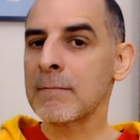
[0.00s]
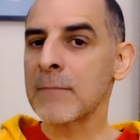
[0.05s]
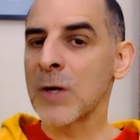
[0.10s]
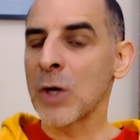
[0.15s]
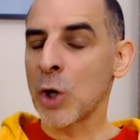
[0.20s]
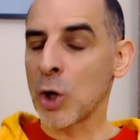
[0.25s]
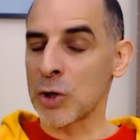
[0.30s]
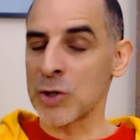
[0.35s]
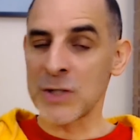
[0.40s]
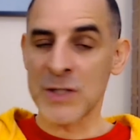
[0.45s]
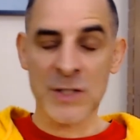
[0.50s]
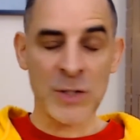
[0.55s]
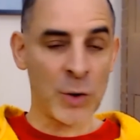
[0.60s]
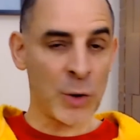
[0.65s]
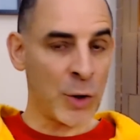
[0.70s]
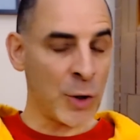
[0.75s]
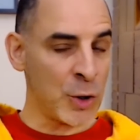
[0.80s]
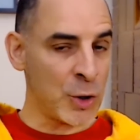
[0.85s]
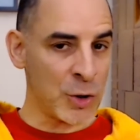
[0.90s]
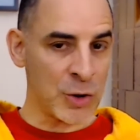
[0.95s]
consciously or
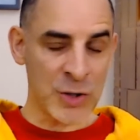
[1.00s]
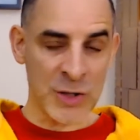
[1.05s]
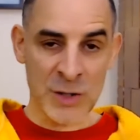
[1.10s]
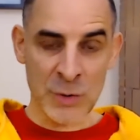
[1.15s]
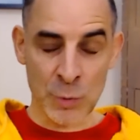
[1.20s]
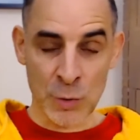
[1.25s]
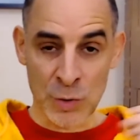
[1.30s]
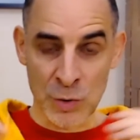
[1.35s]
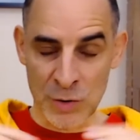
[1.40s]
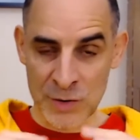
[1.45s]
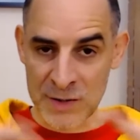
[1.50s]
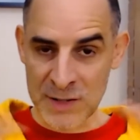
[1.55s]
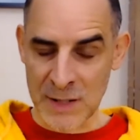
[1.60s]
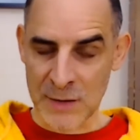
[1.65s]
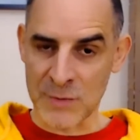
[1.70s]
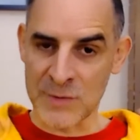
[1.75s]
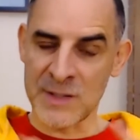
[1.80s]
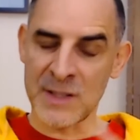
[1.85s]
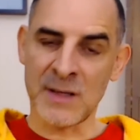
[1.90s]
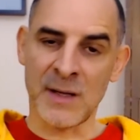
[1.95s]
unconsciously, you would not start
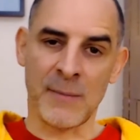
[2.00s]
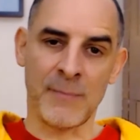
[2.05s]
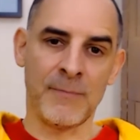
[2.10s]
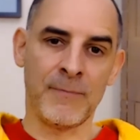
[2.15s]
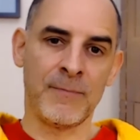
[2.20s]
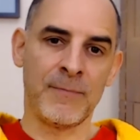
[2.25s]
to see them.